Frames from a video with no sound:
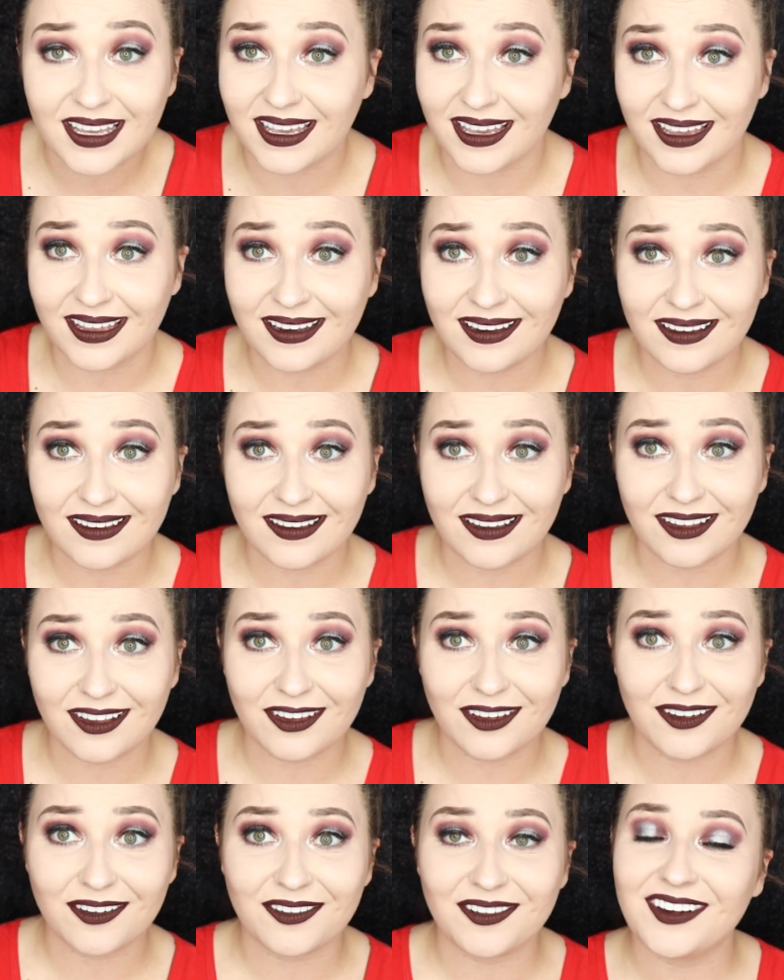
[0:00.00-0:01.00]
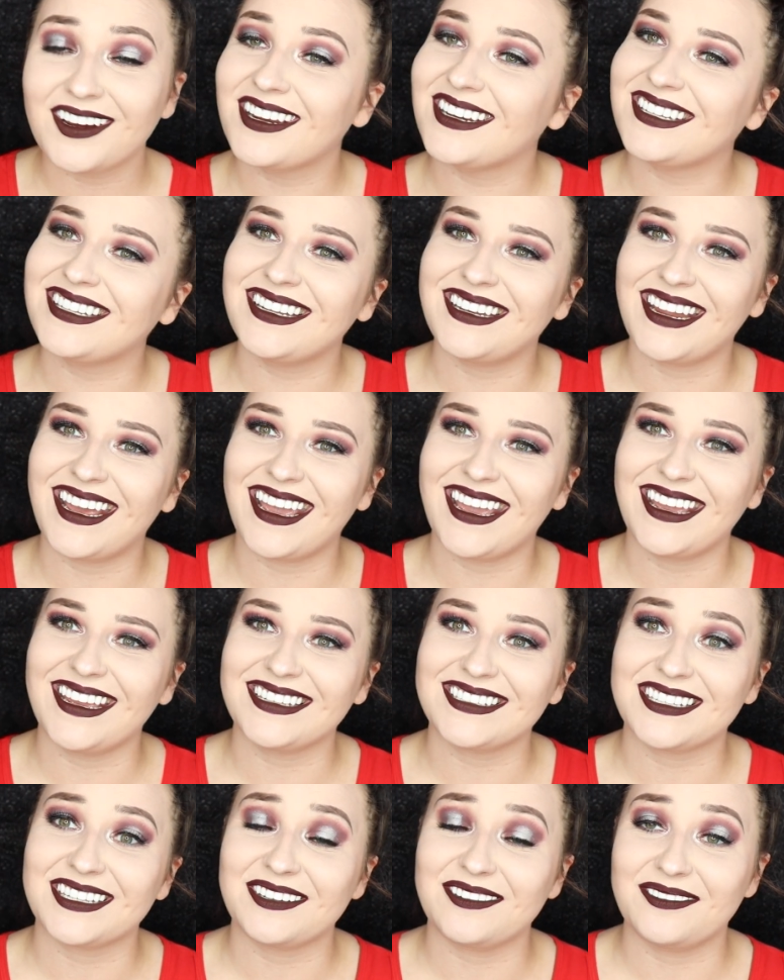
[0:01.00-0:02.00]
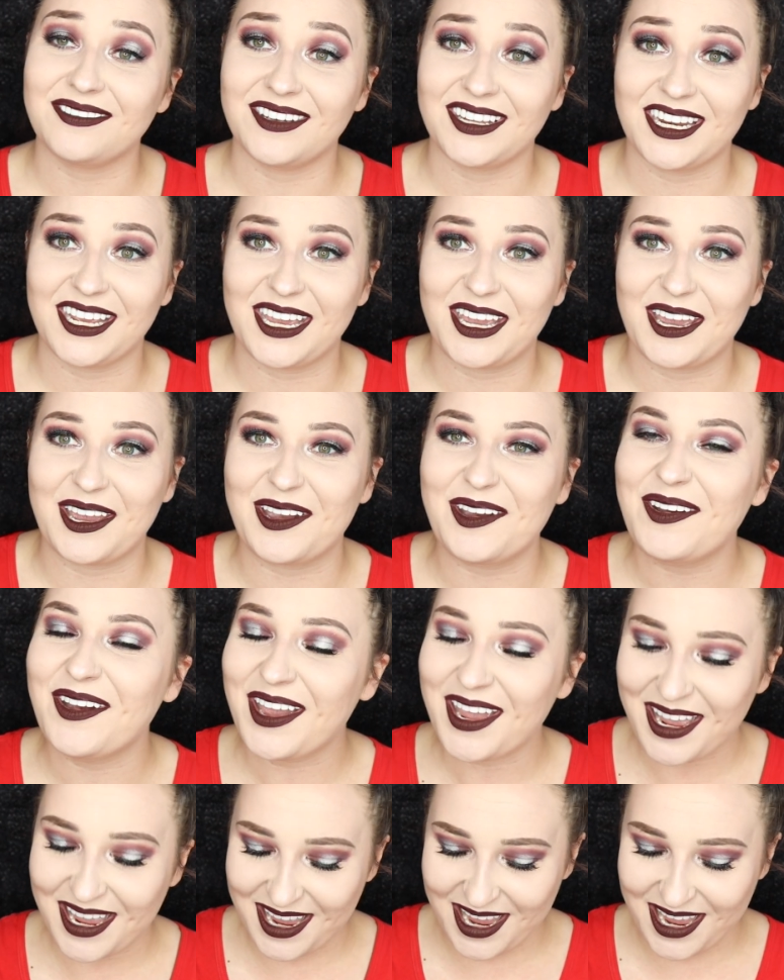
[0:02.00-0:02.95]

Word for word: it for today's video.